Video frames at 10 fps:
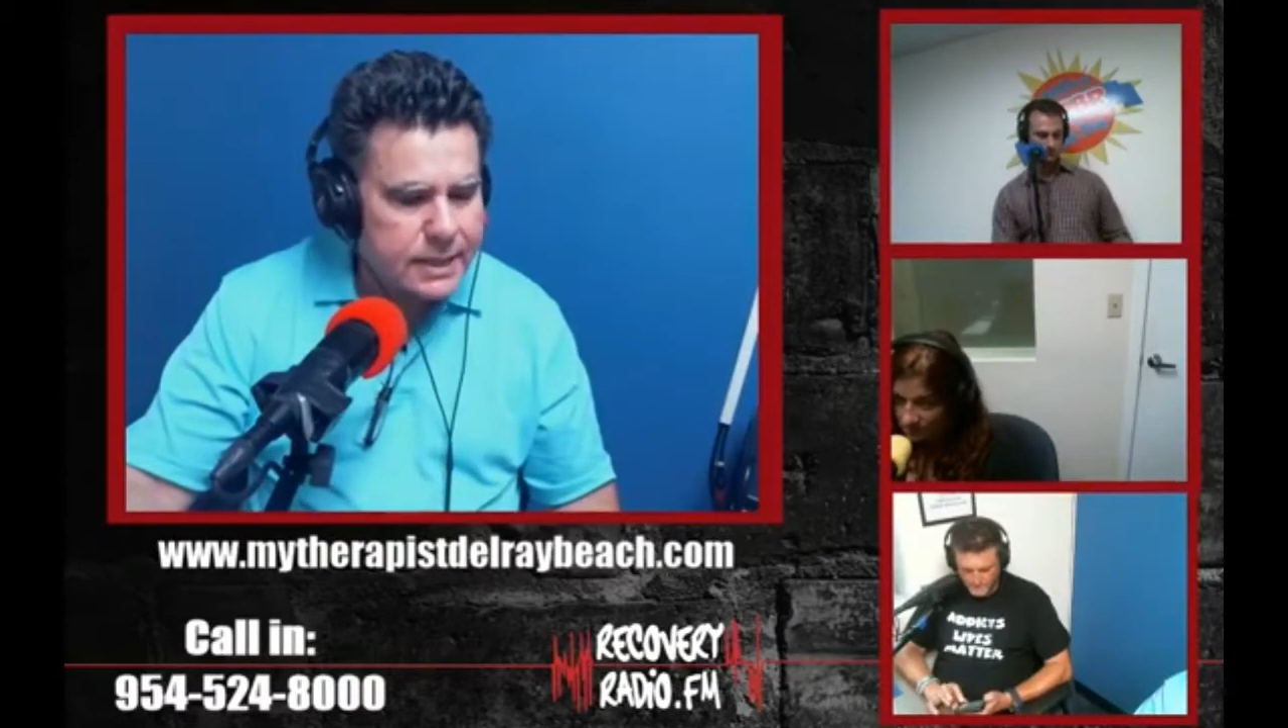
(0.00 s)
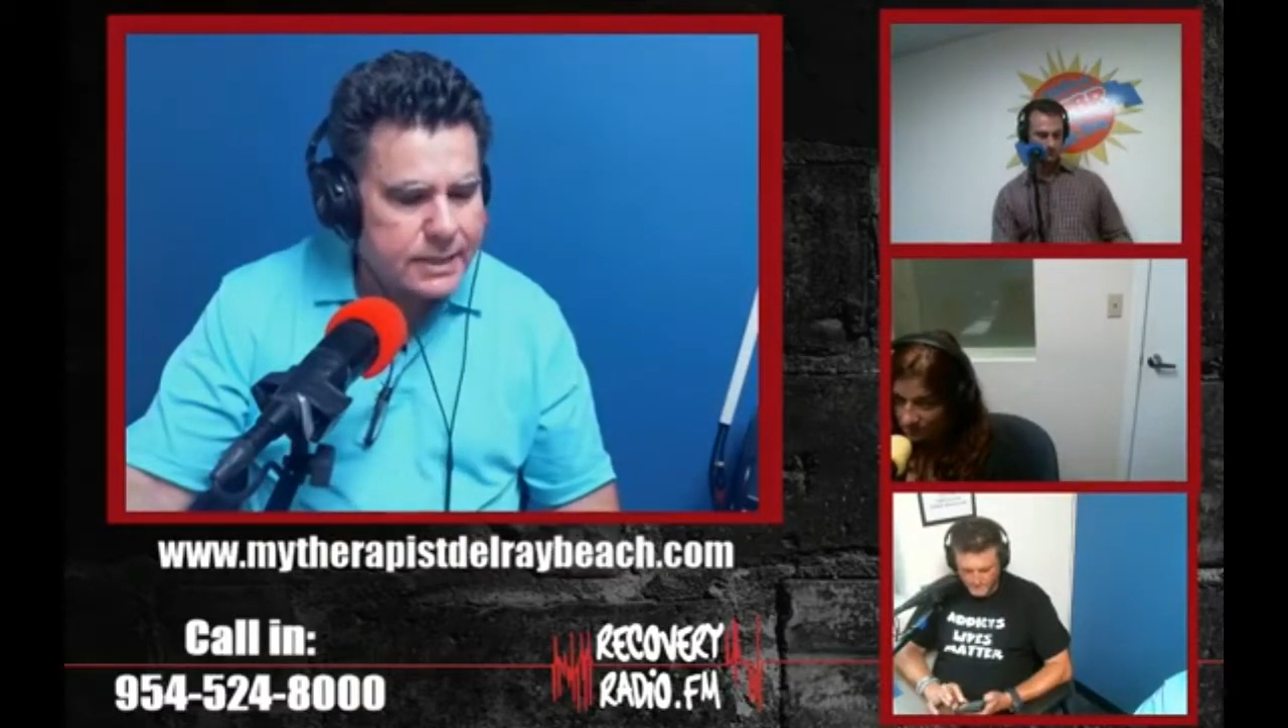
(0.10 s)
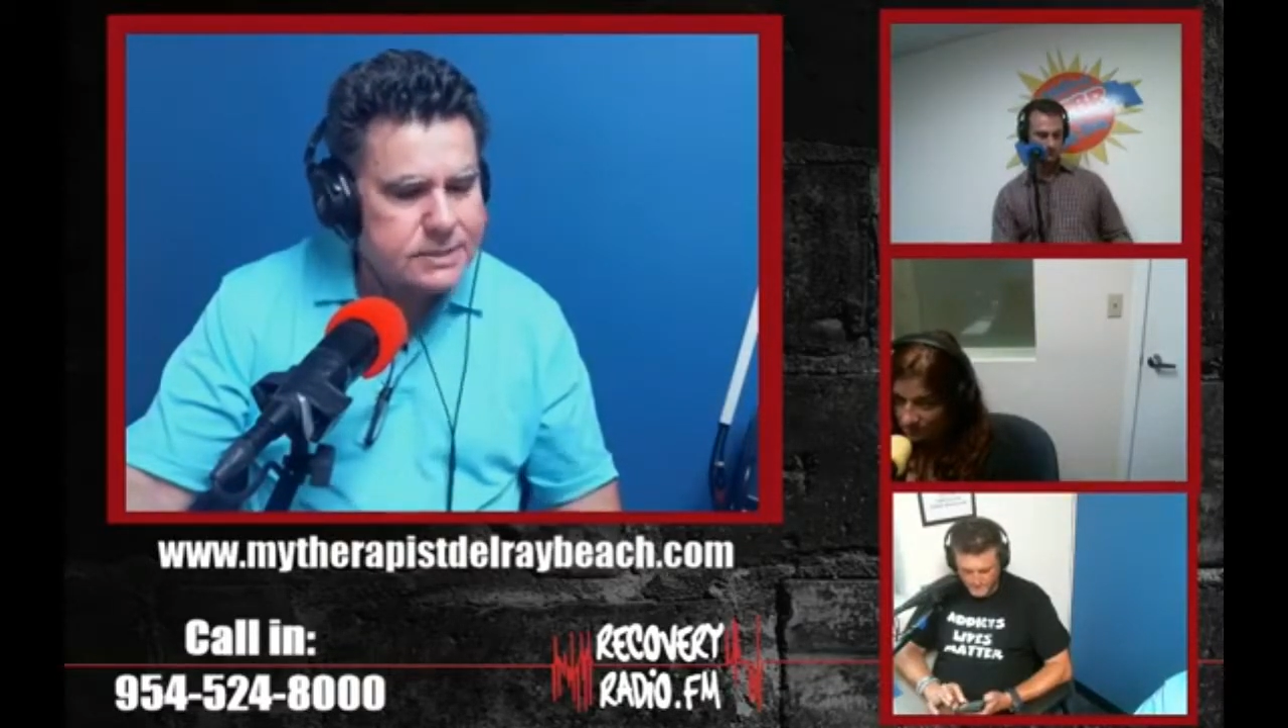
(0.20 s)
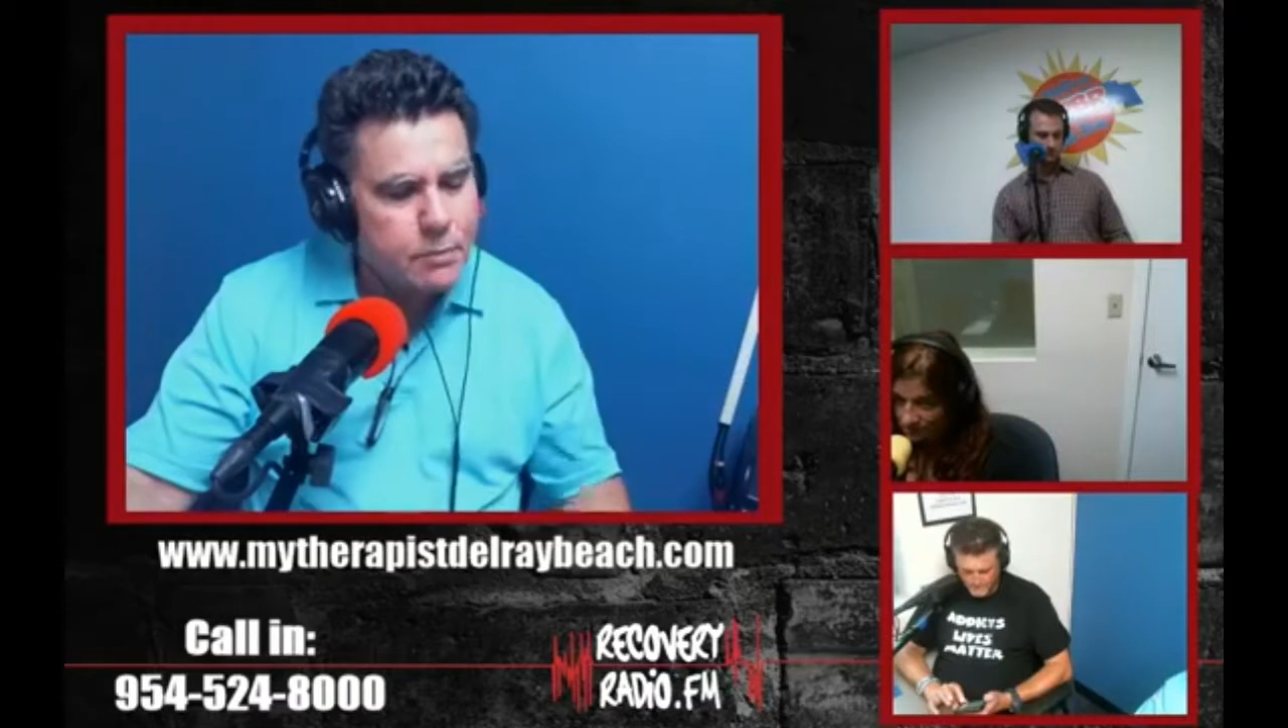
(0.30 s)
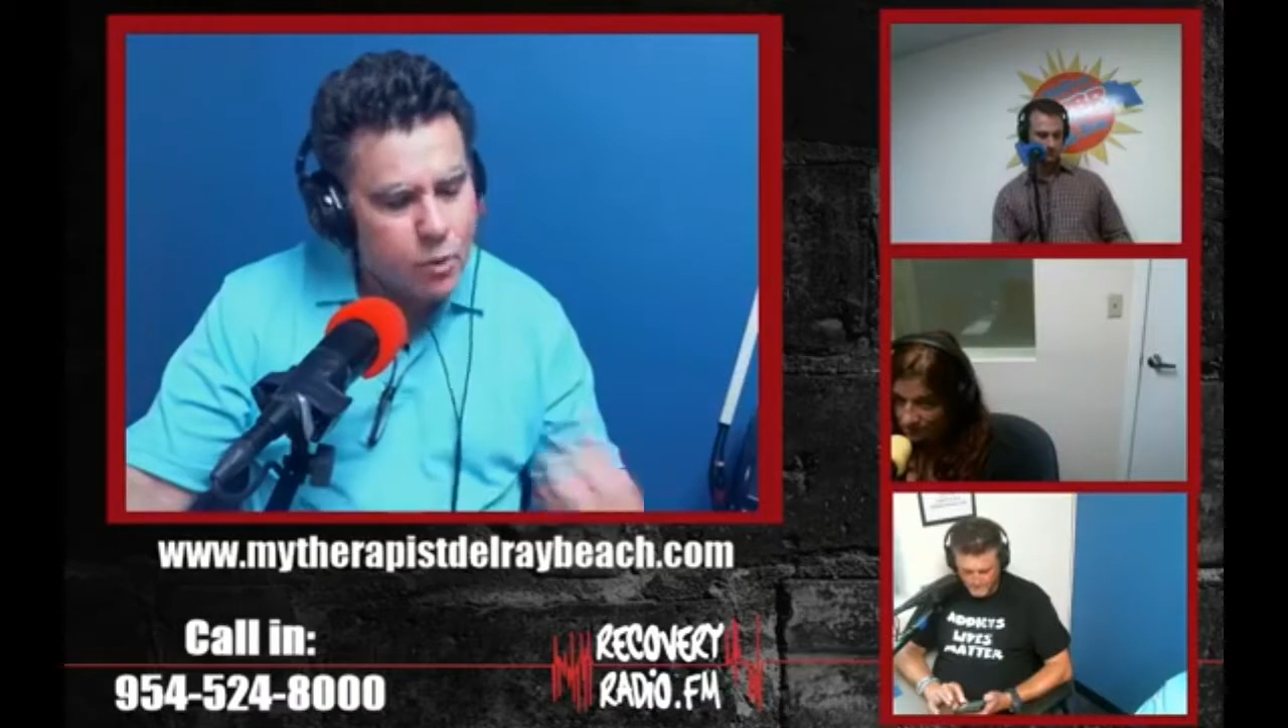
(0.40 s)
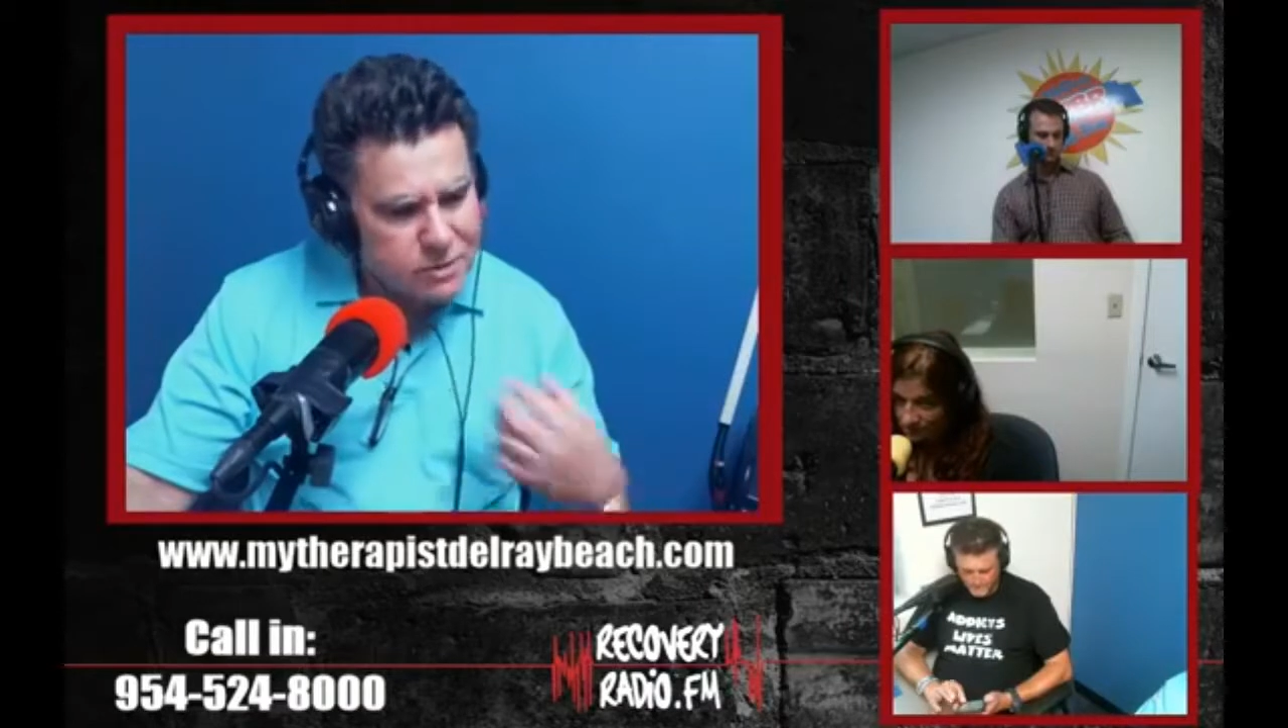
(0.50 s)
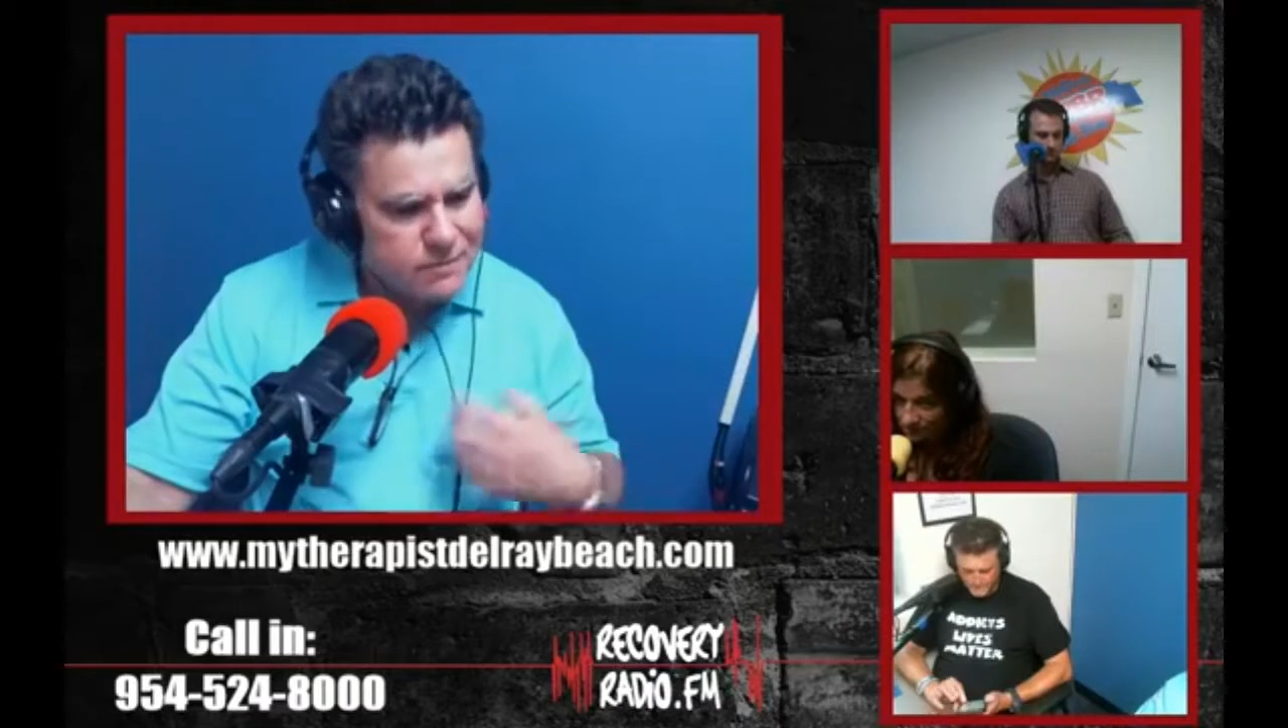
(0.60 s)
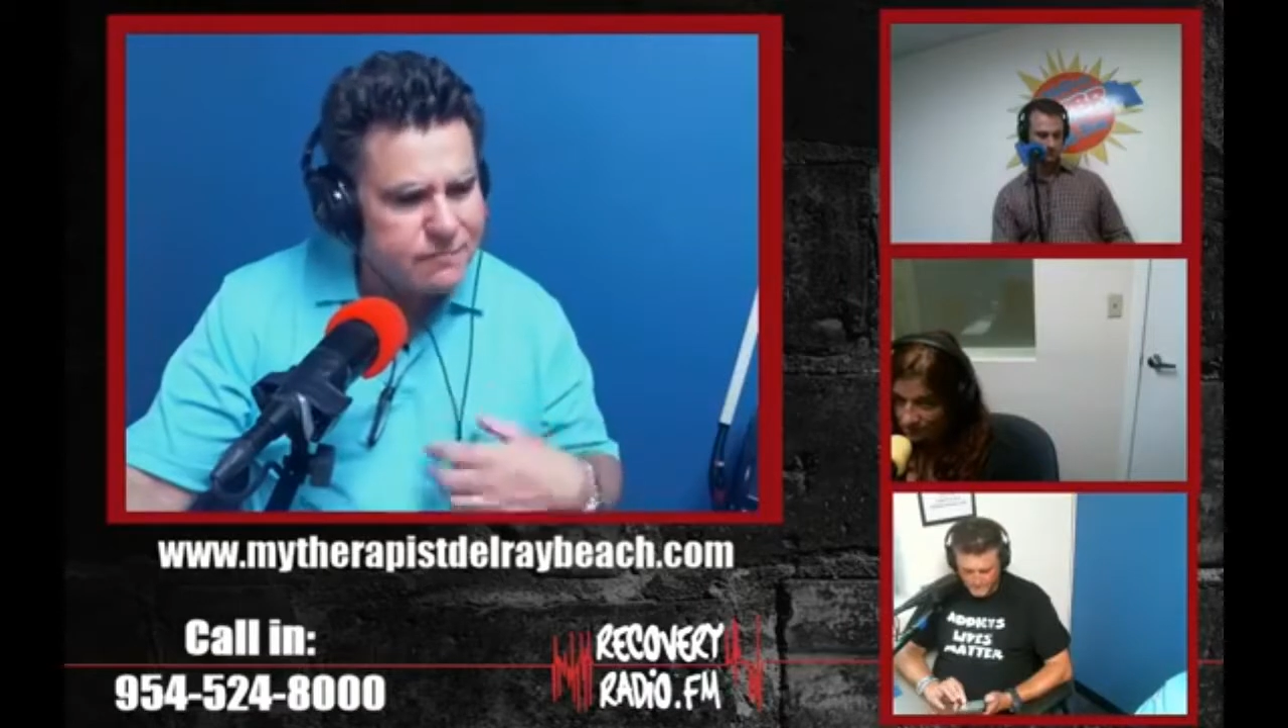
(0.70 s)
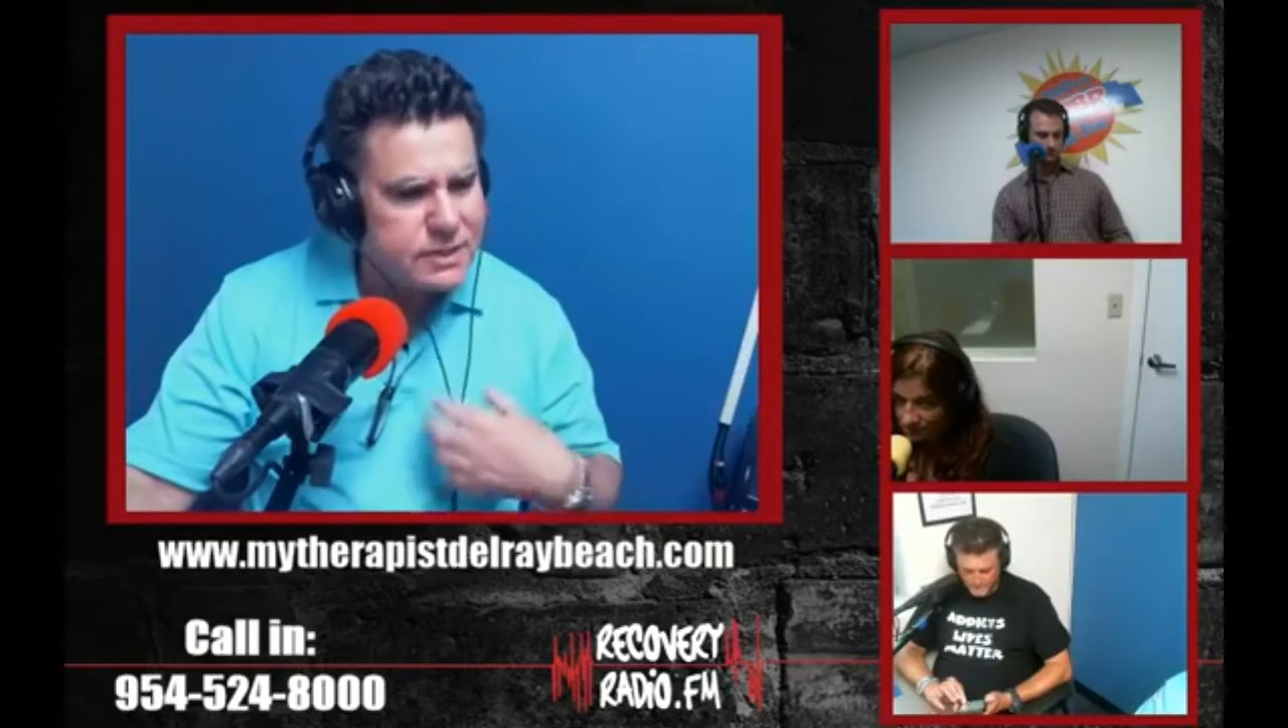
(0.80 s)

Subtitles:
it's important